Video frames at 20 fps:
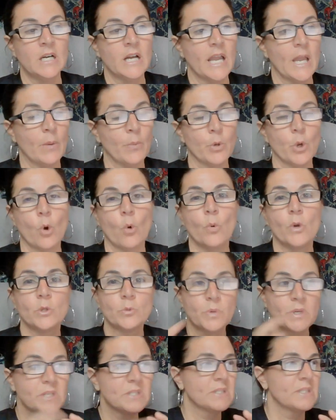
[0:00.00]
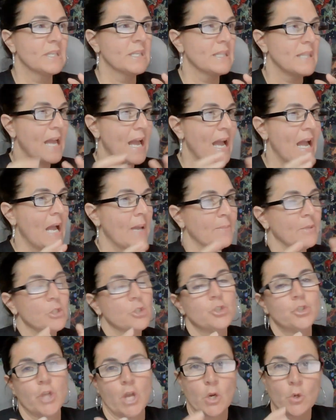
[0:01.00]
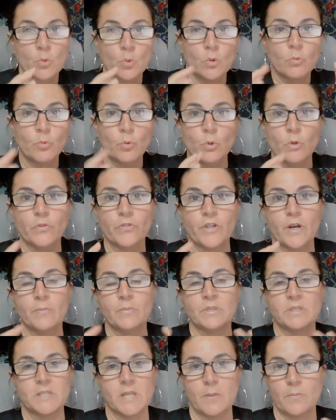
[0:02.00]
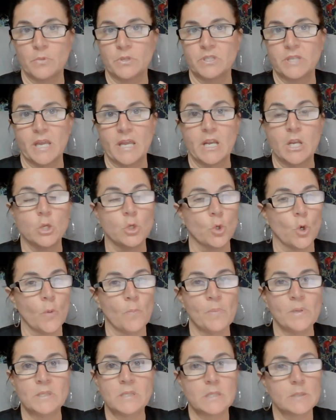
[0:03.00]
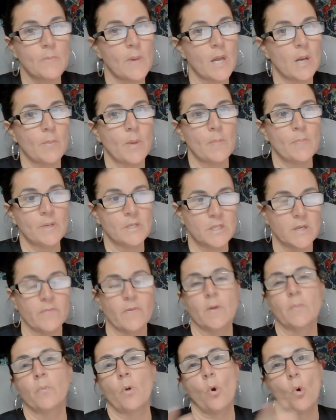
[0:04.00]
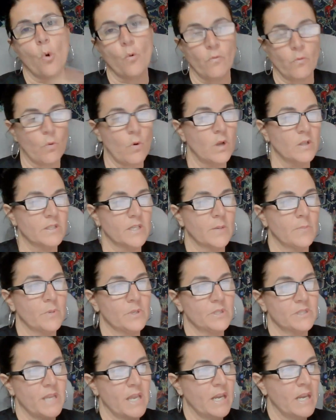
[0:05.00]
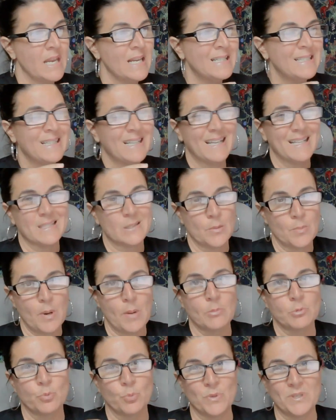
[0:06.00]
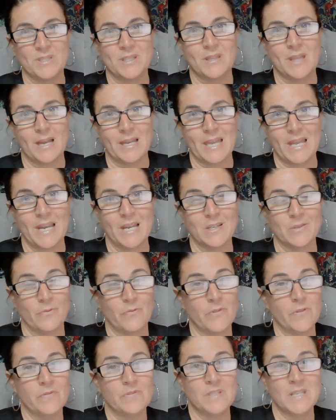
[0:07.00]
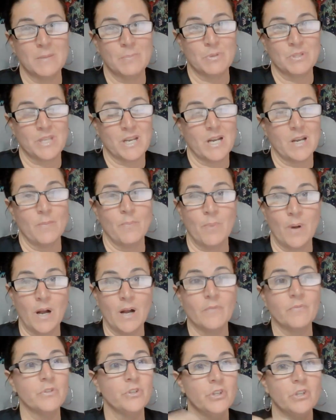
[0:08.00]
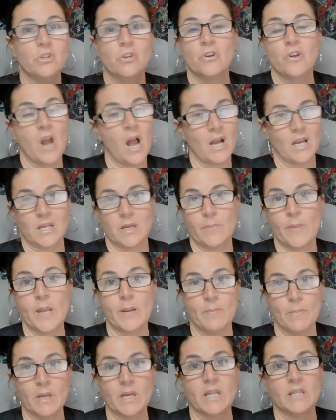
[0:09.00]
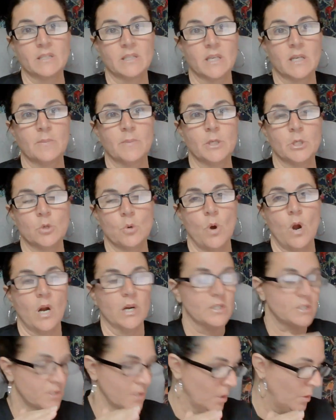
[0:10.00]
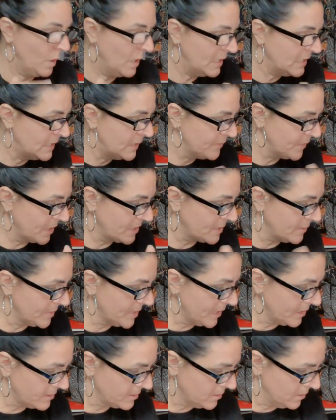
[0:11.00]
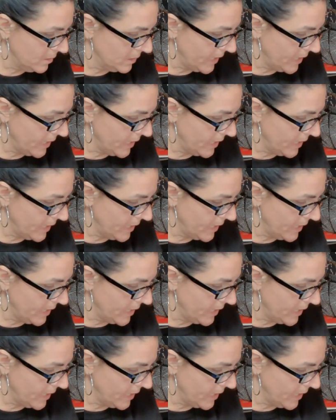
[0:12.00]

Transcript: And we always want to see that. I mean, general rule of thumb is 10%. Your business model might be different, but overall 10%. And sometimes when we see that getting to 15% and above, you're not going to make money. It's going to be too hard. So that's something else to look